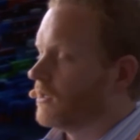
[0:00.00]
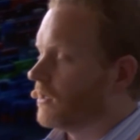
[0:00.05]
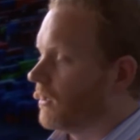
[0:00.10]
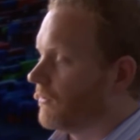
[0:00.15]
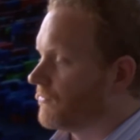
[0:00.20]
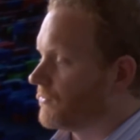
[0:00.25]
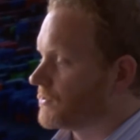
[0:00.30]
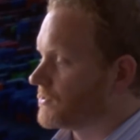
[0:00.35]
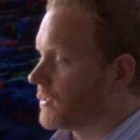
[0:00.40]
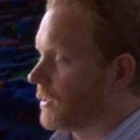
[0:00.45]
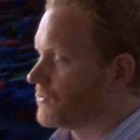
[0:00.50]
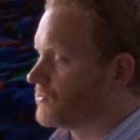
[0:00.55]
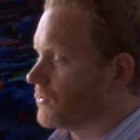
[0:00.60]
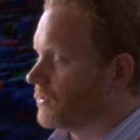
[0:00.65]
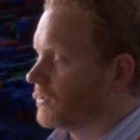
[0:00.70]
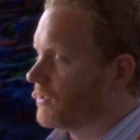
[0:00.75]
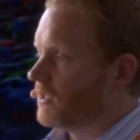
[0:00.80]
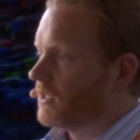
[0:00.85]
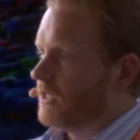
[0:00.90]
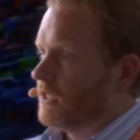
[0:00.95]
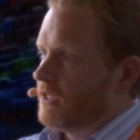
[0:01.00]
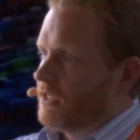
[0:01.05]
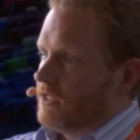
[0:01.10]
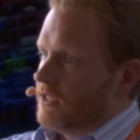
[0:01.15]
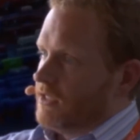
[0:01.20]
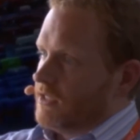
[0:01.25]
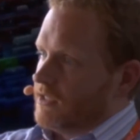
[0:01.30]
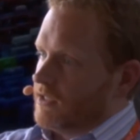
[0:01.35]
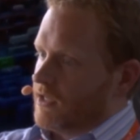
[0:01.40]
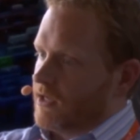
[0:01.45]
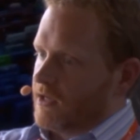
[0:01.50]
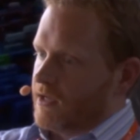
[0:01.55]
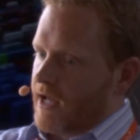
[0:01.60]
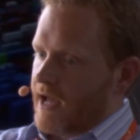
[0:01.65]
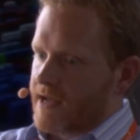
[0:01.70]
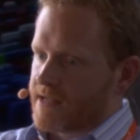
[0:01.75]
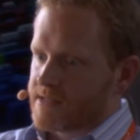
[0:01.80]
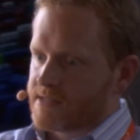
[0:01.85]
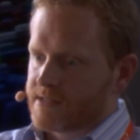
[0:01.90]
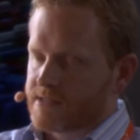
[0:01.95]
for scheduling.
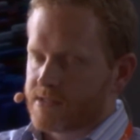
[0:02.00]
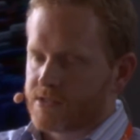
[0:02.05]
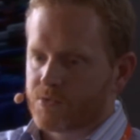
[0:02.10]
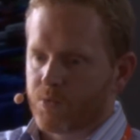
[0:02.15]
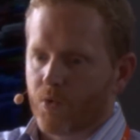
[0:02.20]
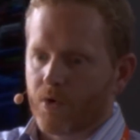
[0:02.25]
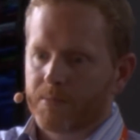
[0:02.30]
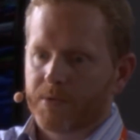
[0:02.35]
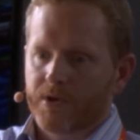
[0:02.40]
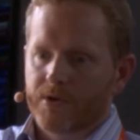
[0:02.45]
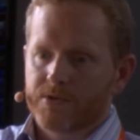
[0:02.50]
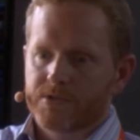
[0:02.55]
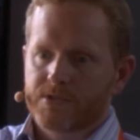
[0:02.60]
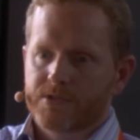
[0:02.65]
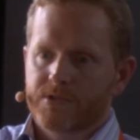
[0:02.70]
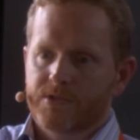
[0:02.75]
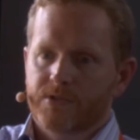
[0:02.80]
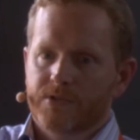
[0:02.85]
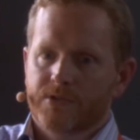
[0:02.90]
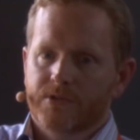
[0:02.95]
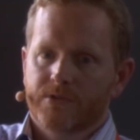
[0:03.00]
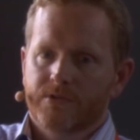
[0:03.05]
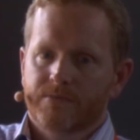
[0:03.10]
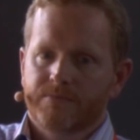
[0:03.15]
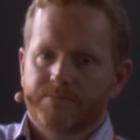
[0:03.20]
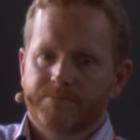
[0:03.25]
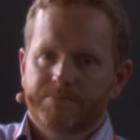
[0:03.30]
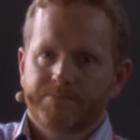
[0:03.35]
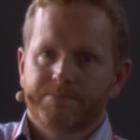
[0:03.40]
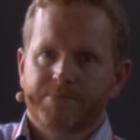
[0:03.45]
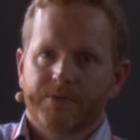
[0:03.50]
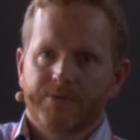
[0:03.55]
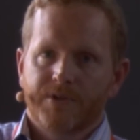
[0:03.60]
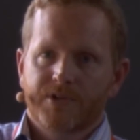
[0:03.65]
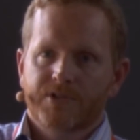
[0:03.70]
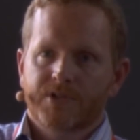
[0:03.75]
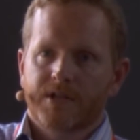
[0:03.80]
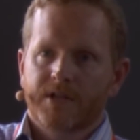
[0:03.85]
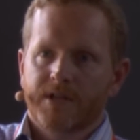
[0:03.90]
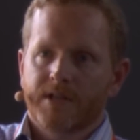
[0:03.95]
As Swarm goes to
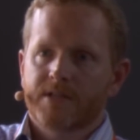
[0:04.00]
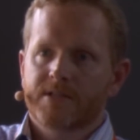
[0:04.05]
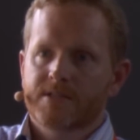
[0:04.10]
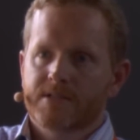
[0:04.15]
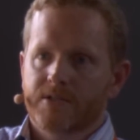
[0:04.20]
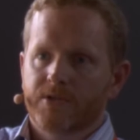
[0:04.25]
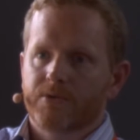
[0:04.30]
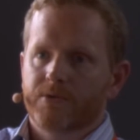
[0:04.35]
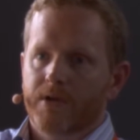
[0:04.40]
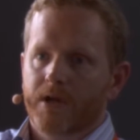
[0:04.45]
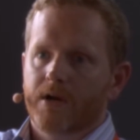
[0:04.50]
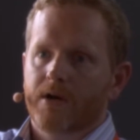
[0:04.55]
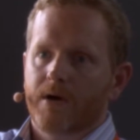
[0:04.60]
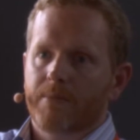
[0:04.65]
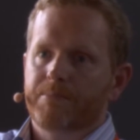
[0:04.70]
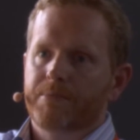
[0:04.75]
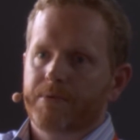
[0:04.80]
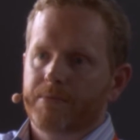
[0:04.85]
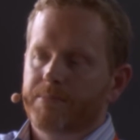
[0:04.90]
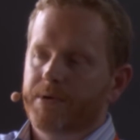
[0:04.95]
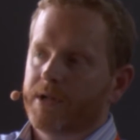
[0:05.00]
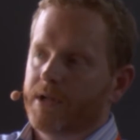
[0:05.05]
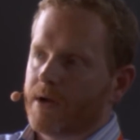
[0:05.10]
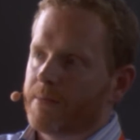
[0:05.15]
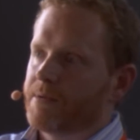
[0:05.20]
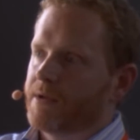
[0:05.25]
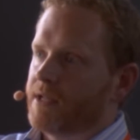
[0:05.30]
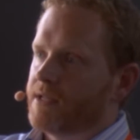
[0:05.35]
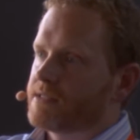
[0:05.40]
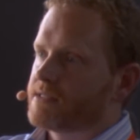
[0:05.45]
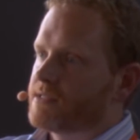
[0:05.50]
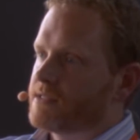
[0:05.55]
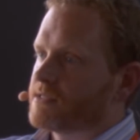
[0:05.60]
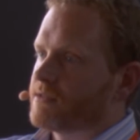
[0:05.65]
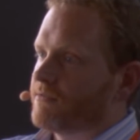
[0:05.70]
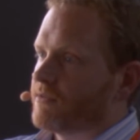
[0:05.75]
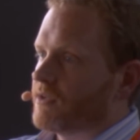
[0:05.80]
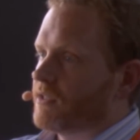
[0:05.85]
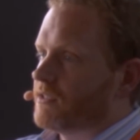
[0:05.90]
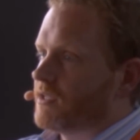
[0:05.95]
provision bring up an instance
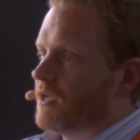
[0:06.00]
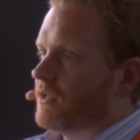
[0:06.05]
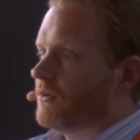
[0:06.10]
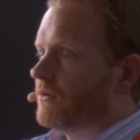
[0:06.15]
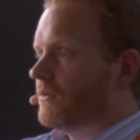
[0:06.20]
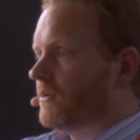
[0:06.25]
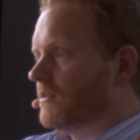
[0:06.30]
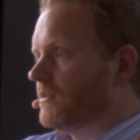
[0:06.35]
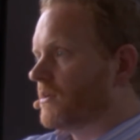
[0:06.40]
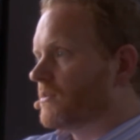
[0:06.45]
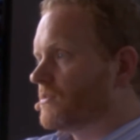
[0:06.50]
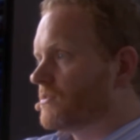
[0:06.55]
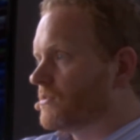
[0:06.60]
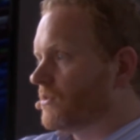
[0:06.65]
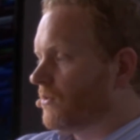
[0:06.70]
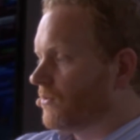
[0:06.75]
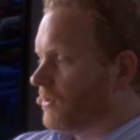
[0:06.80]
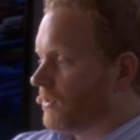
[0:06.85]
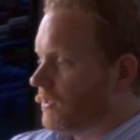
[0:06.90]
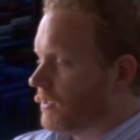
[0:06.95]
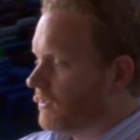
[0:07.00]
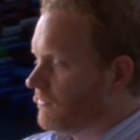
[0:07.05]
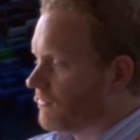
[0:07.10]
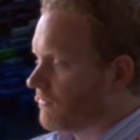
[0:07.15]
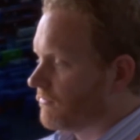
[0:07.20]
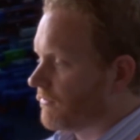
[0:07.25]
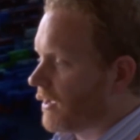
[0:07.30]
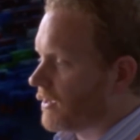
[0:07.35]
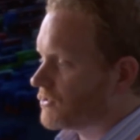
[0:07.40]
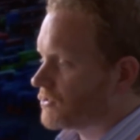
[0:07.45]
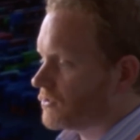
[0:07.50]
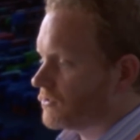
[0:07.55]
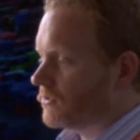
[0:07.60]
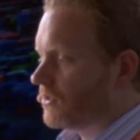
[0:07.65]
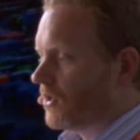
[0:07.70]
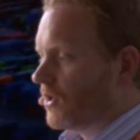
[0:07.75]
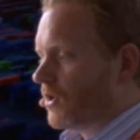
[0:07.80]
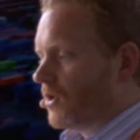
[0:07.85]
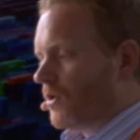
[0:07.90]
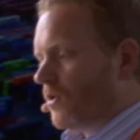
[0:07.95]
of a container, it does so in an even
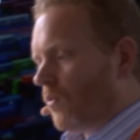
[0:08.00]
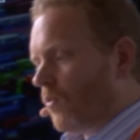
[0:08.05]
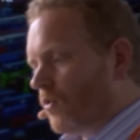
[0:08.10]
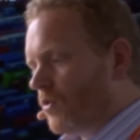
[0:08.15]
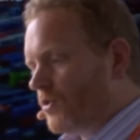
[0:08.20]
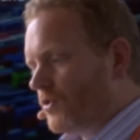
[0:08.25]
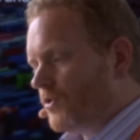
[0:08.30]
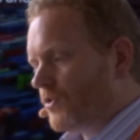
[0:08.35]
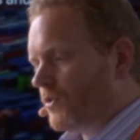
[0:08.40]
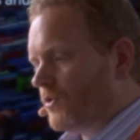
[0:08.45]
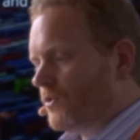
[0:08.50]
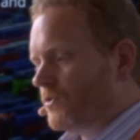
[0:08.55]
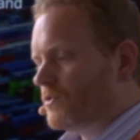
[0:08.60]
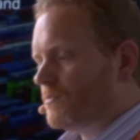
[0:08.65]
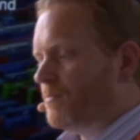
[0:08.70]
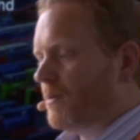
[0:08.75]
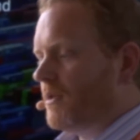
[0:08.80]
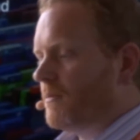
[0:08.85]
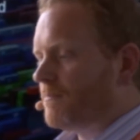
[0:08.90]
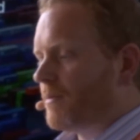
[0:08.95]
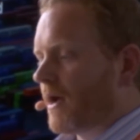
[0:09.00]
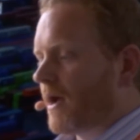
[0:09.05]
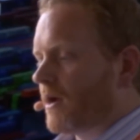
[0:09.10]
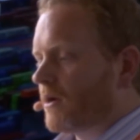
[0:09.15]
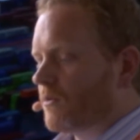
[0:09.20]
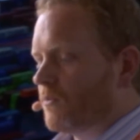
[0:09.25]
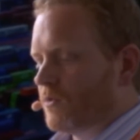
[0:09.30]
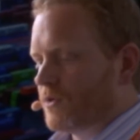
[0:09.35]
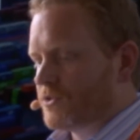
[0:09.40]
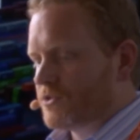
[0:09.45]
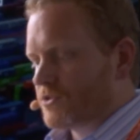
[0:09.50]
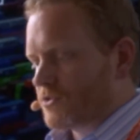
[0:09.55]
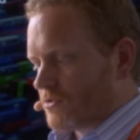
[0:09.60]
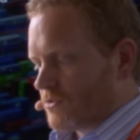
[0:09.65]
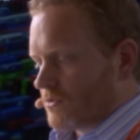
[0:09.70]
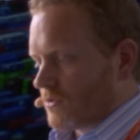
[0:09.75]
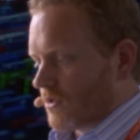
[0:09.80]
fashion. Or you can use binpack, which